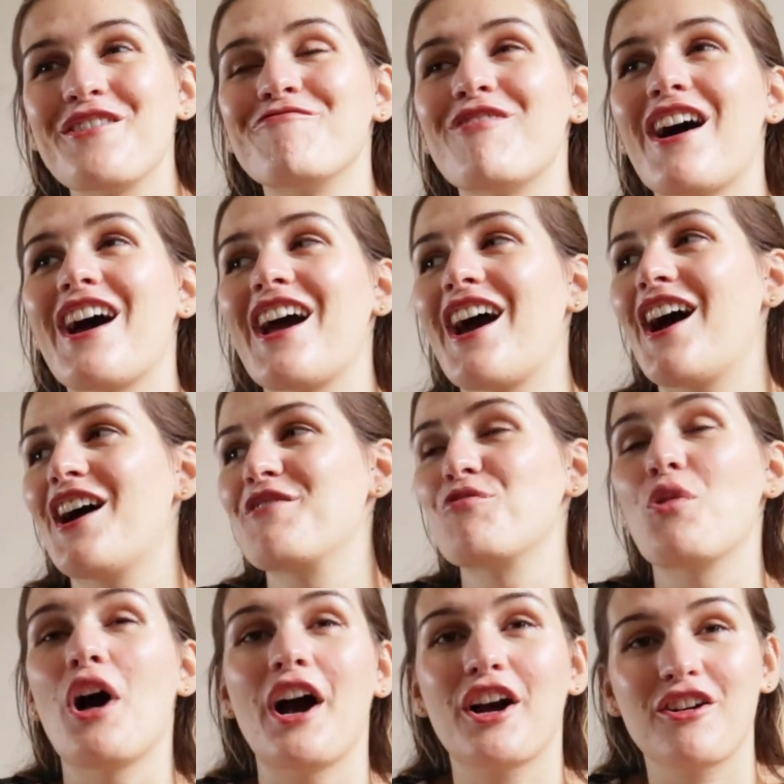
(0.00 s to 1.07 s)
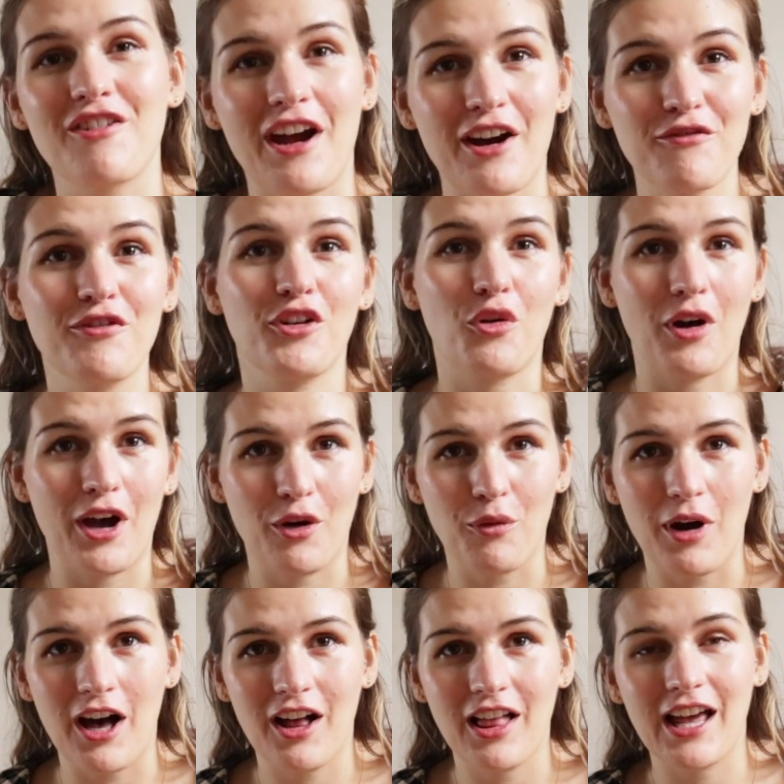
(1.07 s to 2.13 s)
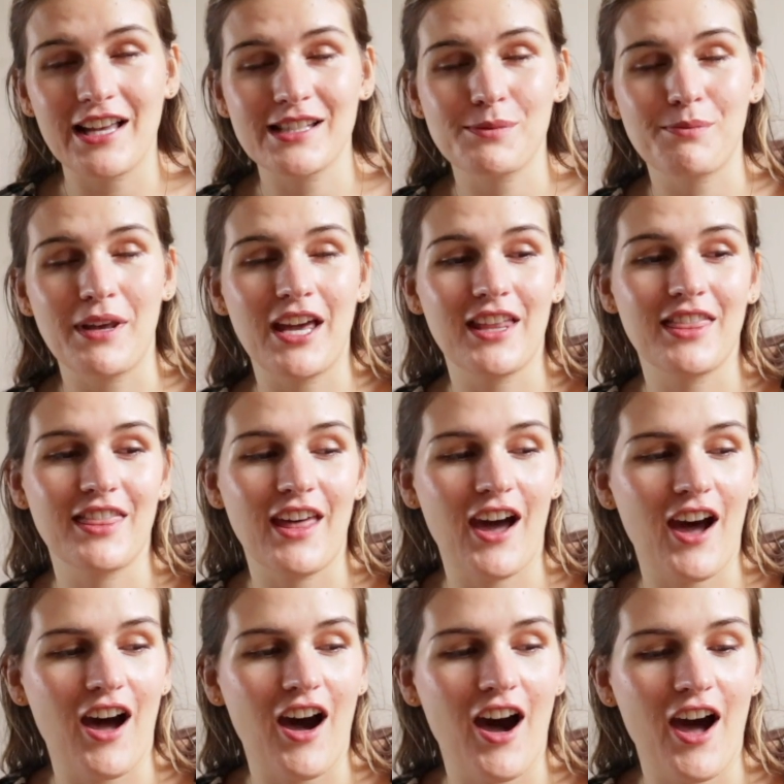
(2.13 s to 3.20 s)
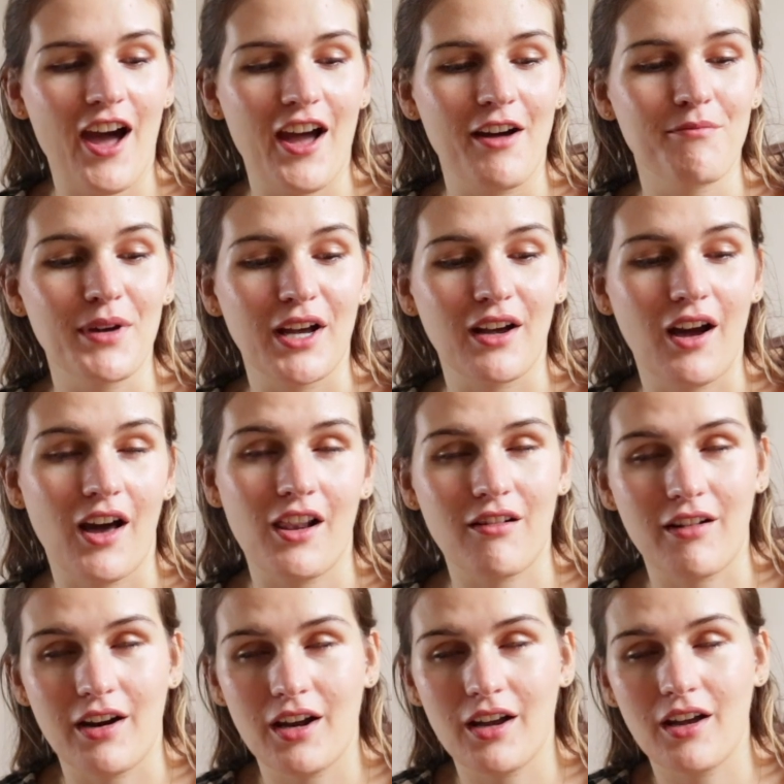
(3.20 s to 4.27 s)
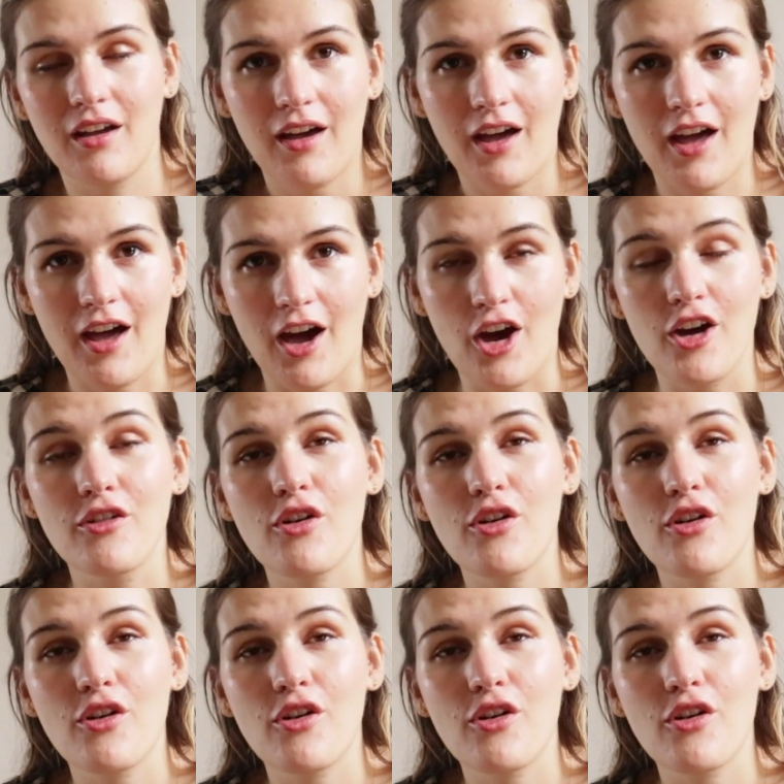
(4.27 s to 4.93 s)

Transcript: my workaround for quite a while has been that I have been colouring it